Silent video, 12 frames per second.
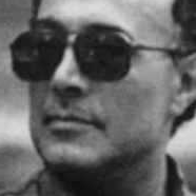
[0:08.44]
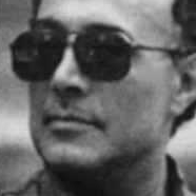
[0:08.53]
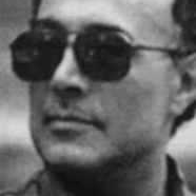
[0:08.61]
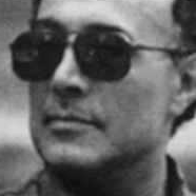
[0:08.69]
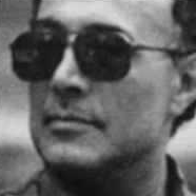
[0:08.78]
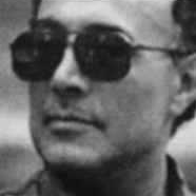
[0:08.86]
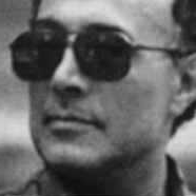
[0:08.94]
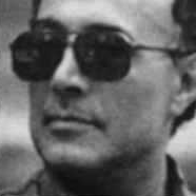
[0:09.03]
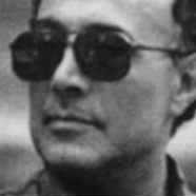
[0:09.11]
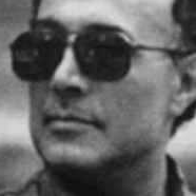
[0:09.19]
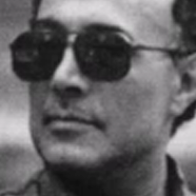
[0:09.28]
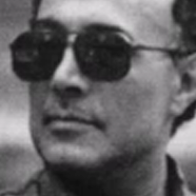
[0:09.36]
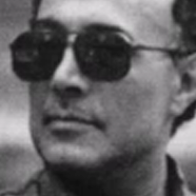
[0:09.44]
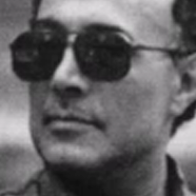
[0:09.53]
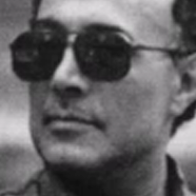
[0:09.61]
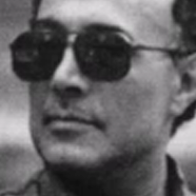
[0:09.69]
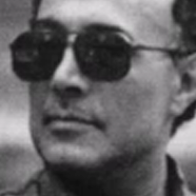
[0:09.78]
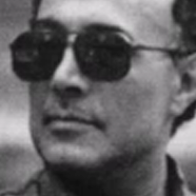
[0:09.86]

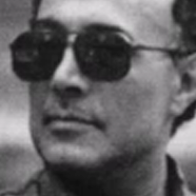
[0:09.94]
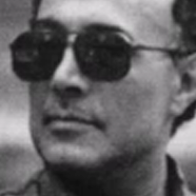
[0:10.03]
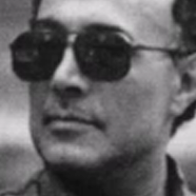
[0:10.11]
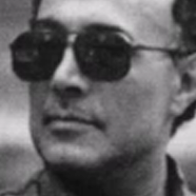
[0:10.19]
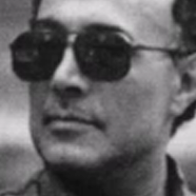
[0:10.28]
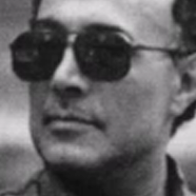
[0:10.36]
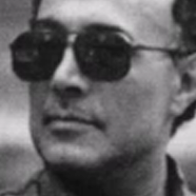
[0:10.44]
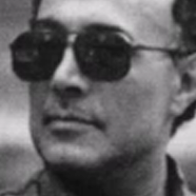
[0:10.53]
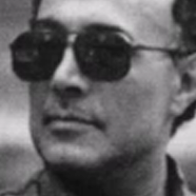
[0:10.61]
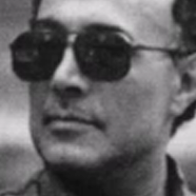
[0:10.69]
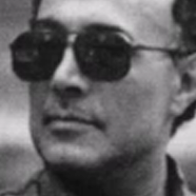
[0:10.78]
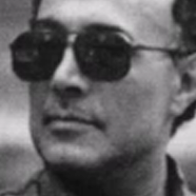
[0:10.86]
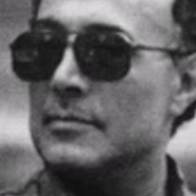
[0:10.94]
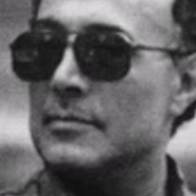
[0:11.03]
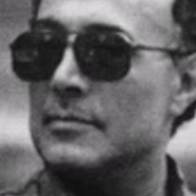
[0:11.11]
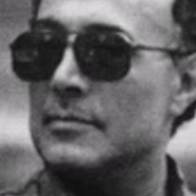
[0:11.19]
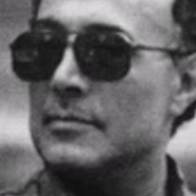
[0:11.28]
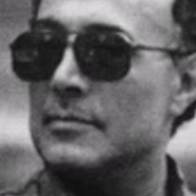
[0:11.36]

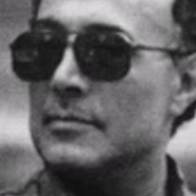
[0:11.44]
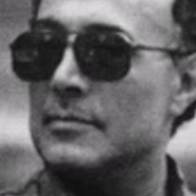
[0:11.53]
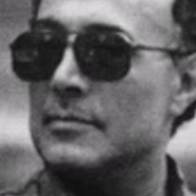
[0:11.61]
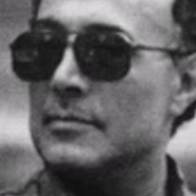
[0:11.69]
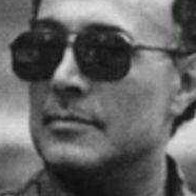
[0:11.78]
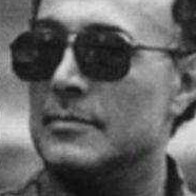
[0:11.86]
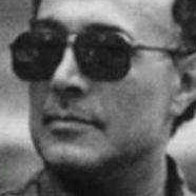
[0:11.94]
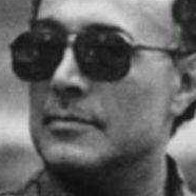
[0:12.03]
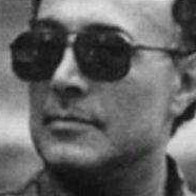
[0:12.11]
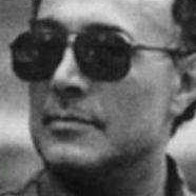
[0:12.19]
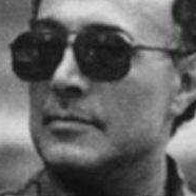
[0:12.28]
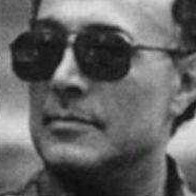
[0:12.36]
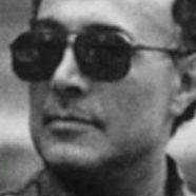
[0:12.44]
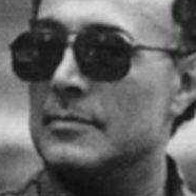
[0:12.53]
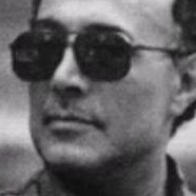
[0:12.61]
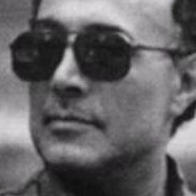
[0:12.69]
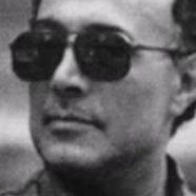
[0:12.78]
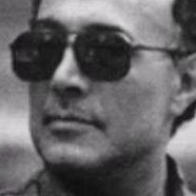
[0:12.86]

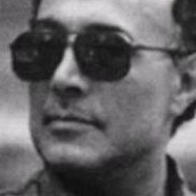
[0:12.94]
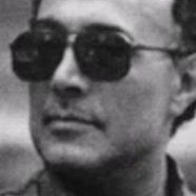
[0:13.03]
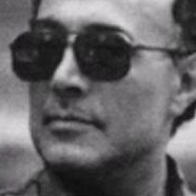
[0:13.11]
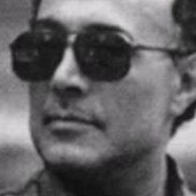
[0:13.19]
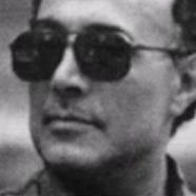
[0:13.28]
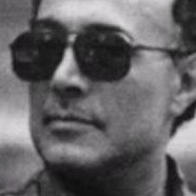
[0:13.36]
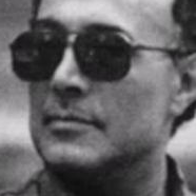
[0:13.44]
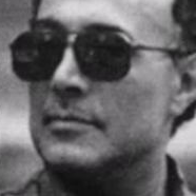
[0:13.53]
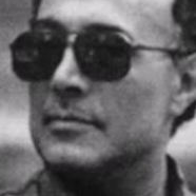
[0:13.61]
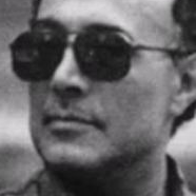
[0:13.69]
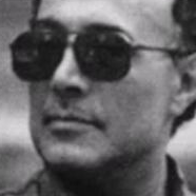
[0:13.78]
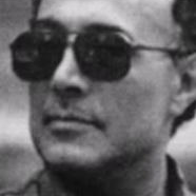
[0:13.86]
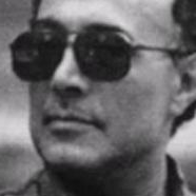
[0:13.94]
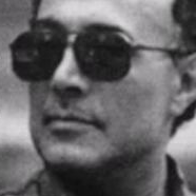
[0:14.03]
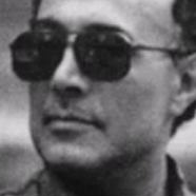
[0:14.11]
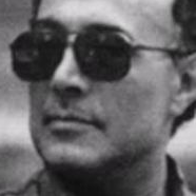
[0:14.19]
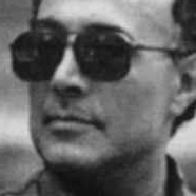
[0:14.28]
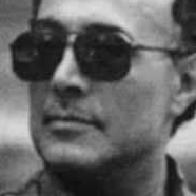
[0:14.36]

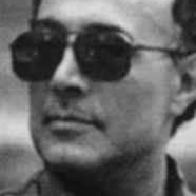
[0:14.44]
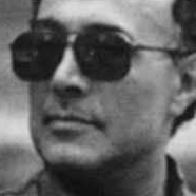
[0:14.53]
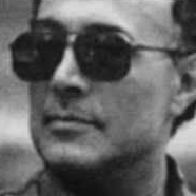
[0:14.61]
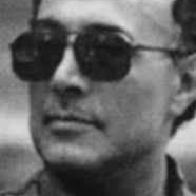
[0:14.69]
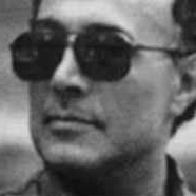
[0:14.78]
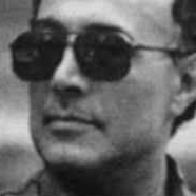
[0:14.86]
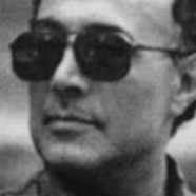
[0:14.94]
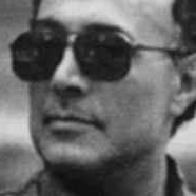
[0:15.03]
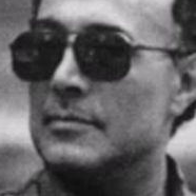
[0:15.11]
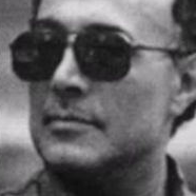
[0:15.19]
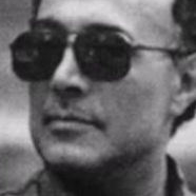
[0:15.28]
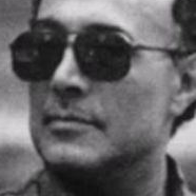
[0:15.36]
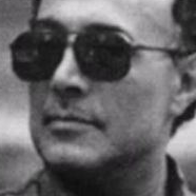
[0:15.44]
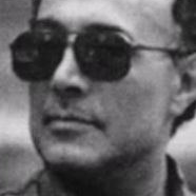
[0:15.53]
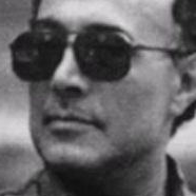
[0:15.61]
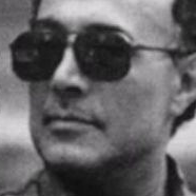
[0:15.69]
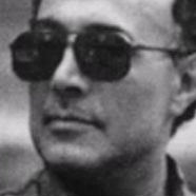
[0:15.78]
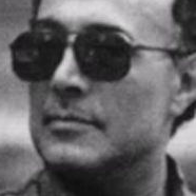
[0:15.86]

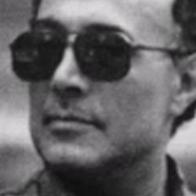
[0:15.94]
This is a still picture; no speech is visible.